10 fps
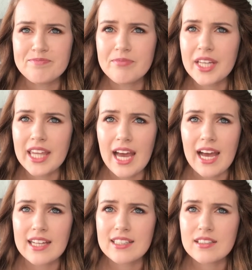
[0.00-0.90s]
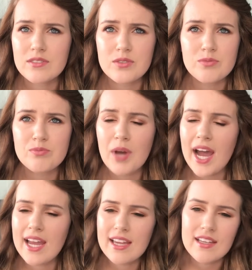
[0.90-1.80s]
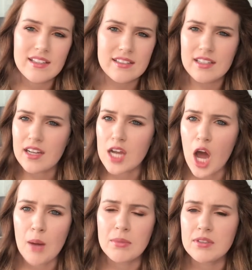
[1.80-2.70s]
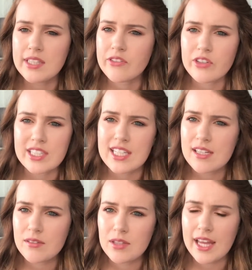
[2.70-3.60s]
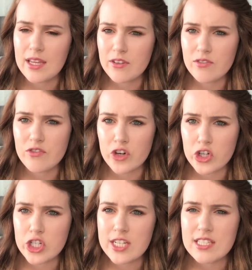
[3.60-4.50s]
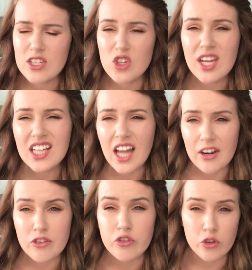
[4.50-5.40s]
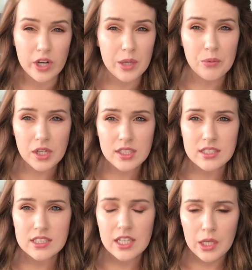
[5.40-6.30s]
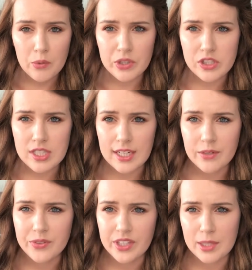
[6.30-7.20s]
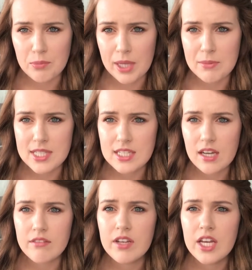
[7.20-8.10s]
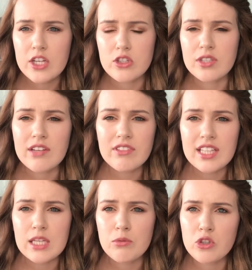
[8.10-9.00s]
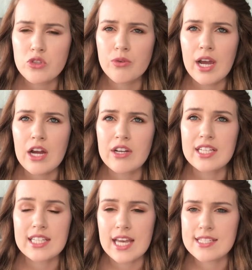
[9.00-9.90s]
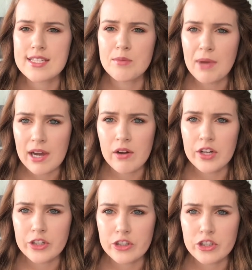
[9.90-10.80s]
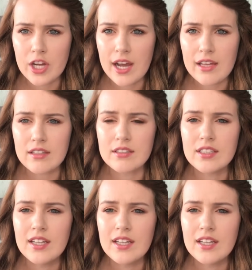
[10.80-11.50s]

But yeah, buy a couple different versions. You get a lot of free ones when you sign up for baby stuff. So definitely keep those around and test them out on your child